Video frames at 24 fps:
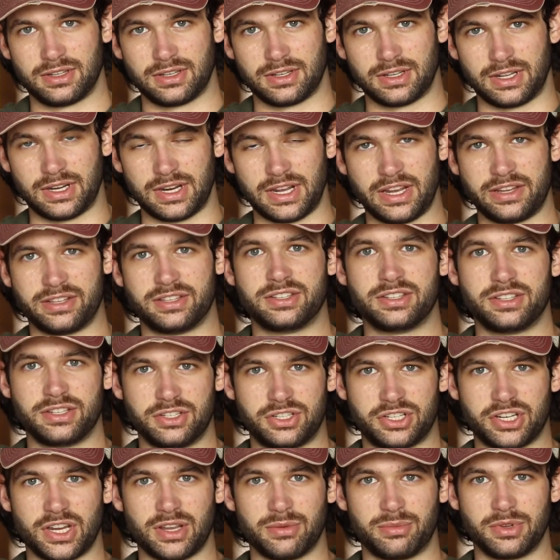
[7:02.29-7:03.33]
an ACC
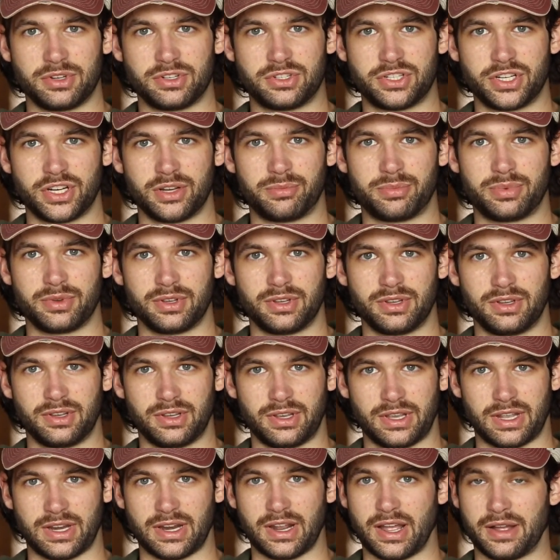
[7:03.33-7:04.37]
championship,
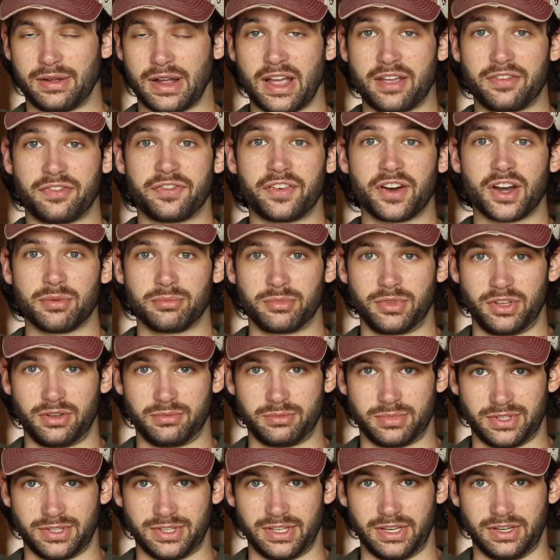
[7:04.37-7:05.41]
and I firmly
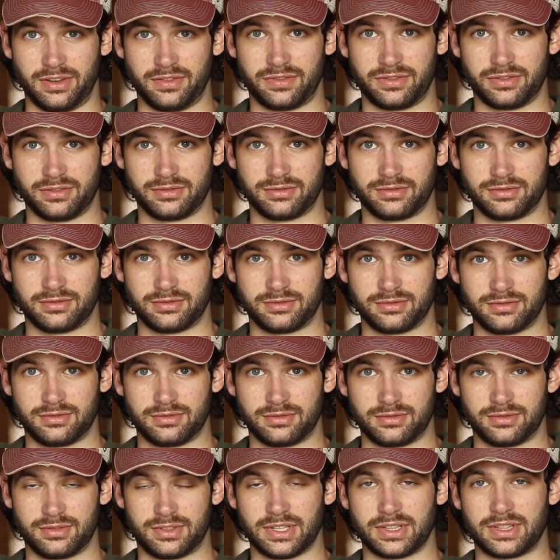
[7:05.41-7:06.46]
believe
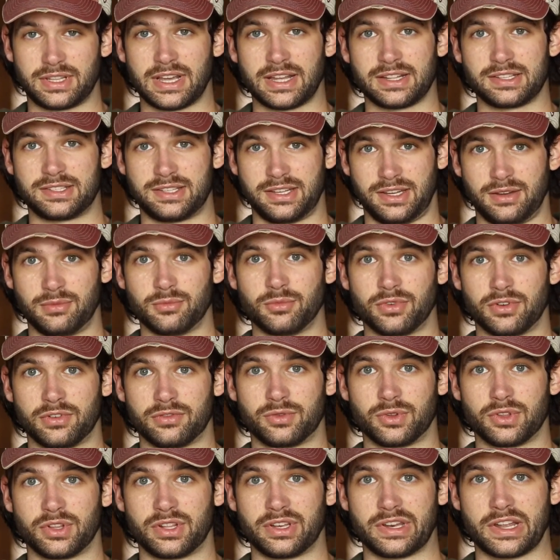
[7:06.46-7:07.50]
that team would have
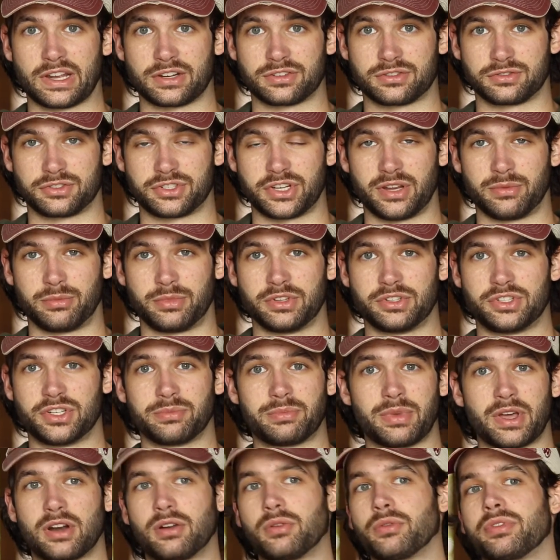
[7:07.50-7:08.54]
won the national
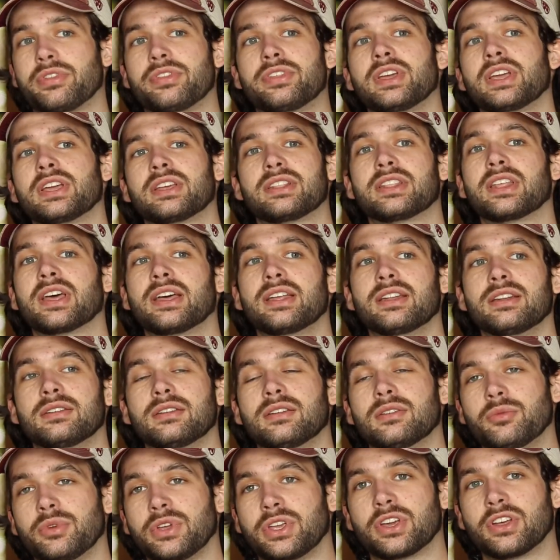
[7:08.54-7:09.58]
championship. I don't think that
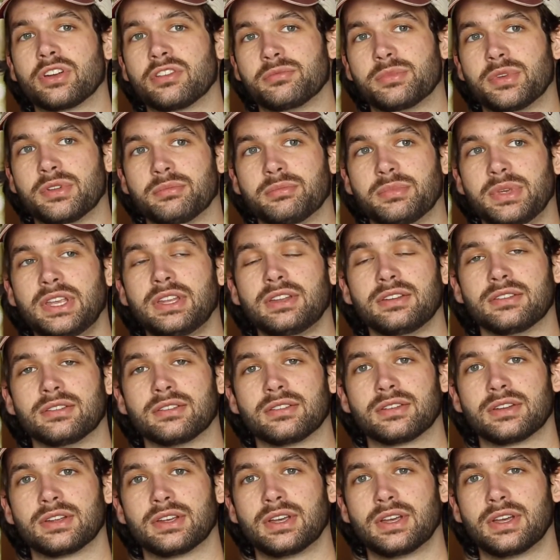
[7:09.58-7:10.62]
we could have been beaten.
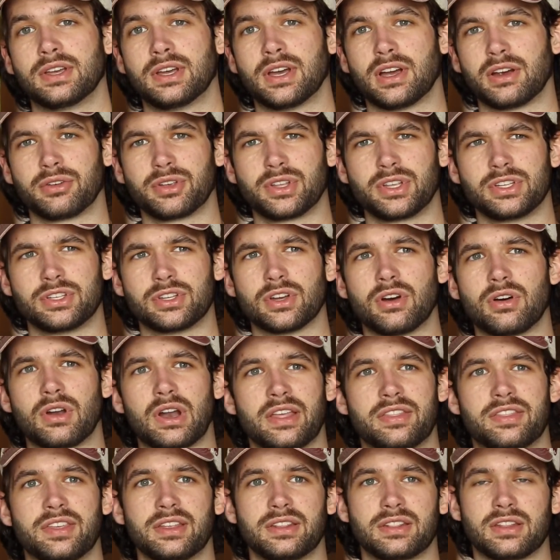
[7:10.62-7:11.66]
I really don't.
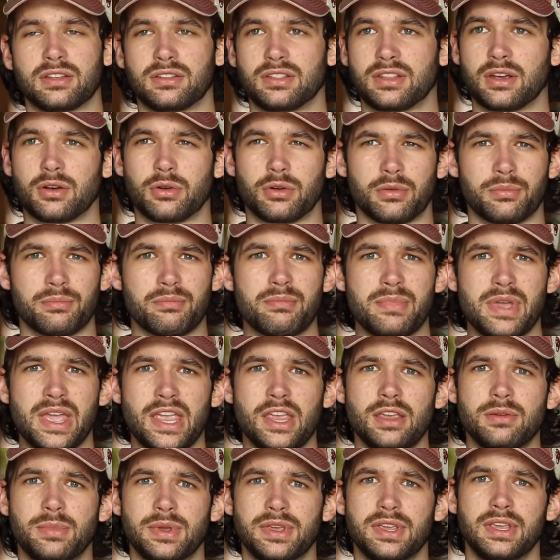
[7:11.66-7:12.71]
I think that there were
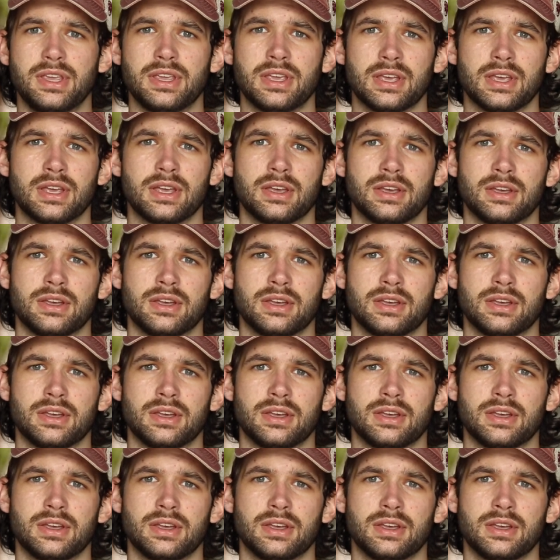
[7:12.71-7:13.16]
maybe